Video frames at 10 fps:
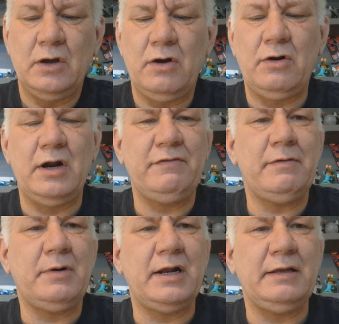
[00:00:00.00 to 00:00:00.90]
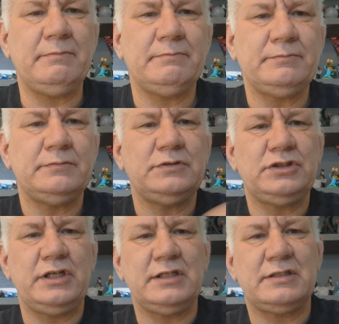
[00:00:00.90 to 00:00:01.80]
All right, everybody.
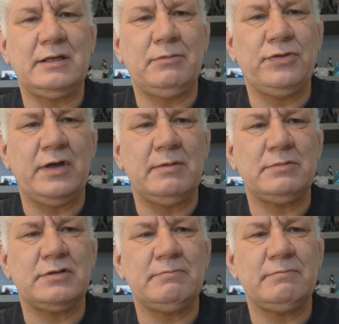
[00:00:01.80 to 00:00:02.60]
Cheers. Double thumbs.